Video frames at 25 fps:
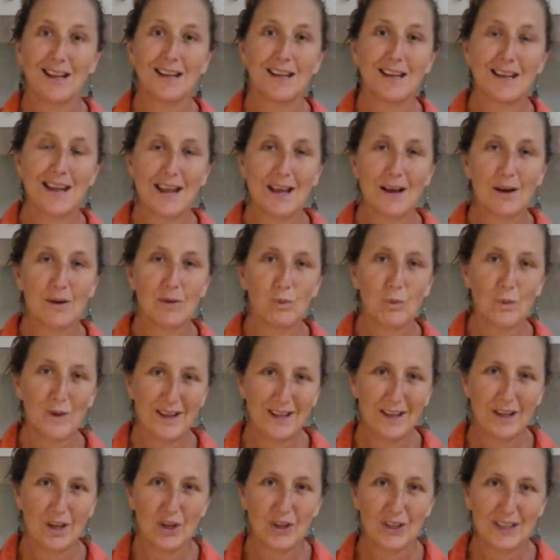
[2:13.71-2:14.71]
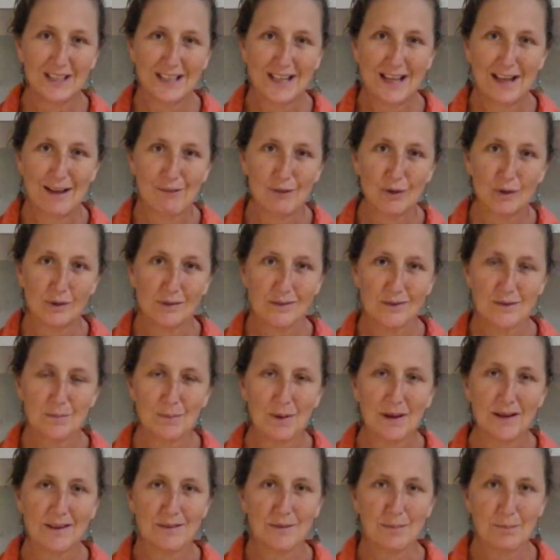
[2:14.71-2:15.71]
Now, we only have
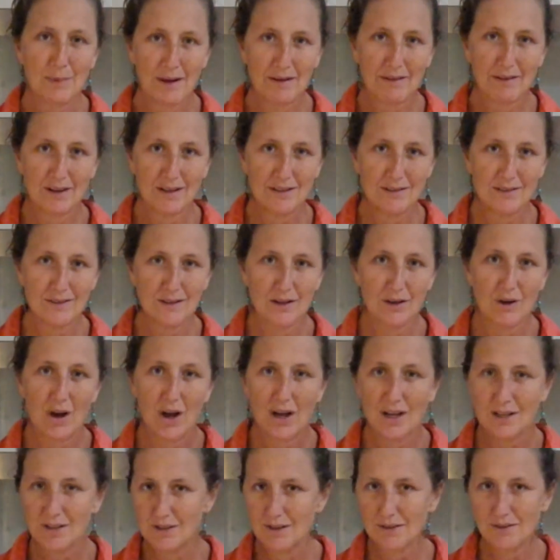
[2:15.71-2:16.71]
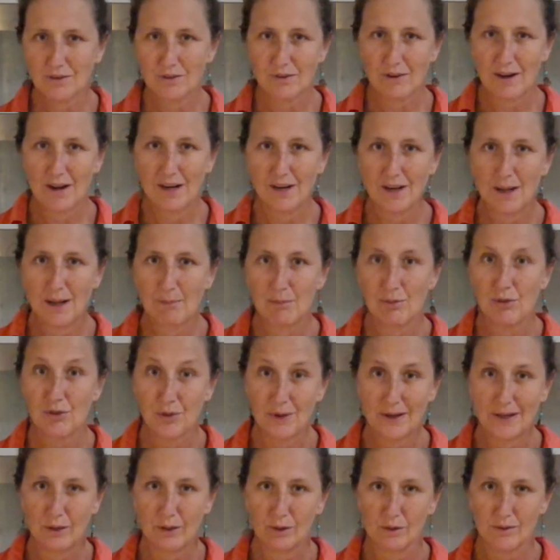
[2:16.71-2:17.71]
allspice berries, so I just ground up
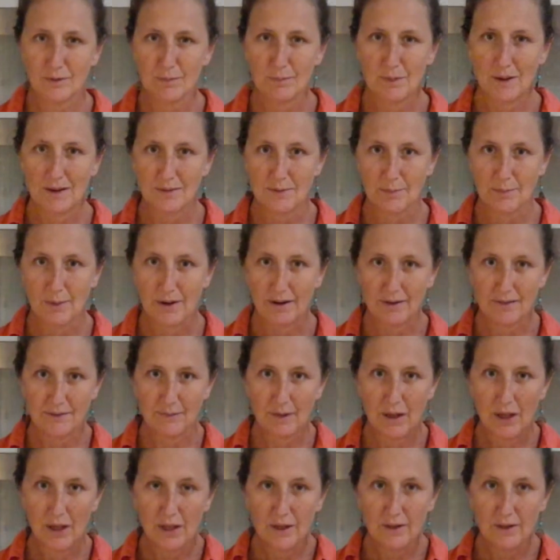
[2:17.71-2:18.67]
3 allspice berries.